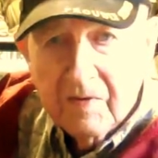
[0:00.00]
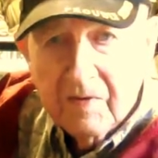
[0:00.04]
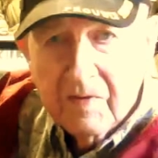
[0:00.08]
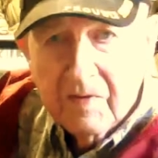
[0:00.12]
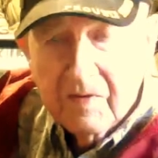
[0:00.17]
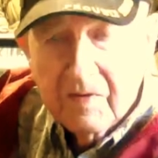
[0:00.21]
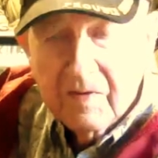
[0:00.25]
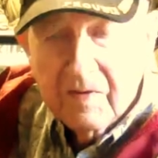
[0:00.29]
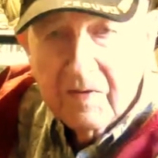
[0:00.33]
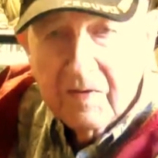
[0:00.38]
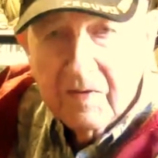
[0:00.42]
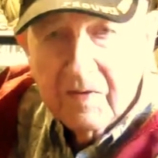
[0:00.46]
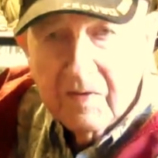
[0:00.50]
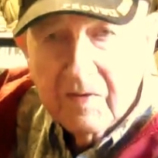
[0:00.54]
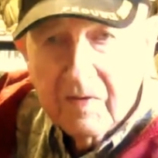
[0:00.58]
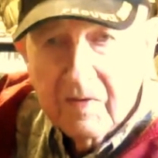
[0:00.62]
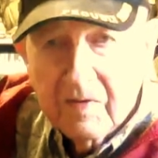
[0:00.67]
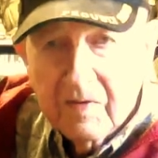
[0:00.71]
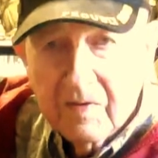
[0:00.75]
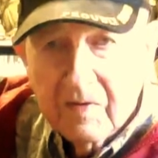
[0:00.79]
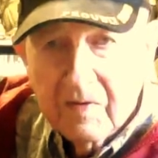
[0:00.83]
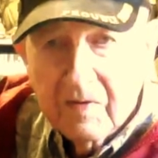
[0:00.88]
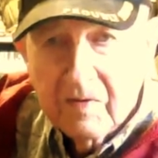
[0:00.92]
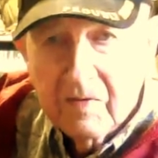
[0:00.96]
so as
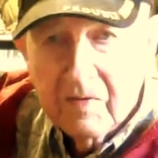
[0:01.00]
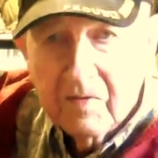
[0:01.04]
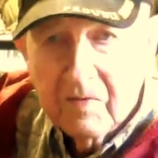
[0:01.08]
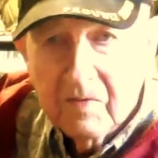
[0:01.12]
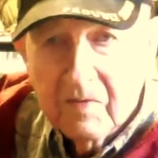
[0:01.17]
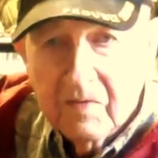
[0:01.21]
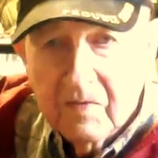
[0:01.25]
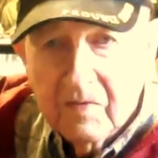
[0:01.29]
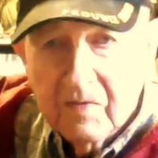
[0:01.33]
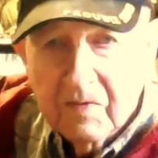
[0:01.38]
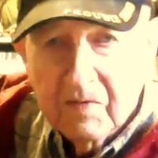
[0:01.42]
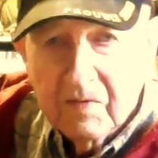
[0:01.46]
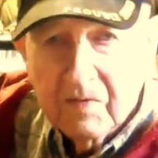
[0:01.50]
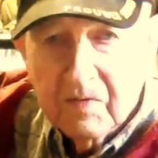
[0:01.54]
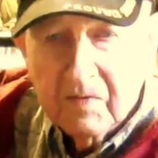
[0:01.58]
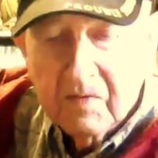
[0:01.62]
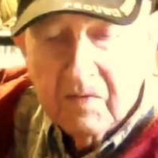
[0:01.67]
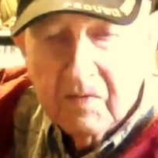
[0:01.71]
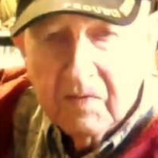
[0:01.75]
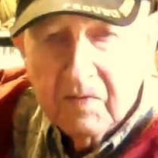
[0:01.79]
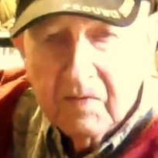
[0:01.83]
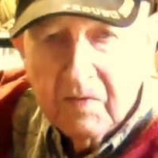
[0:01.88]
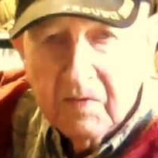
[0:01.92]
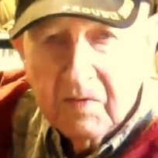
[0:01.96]
far as the communication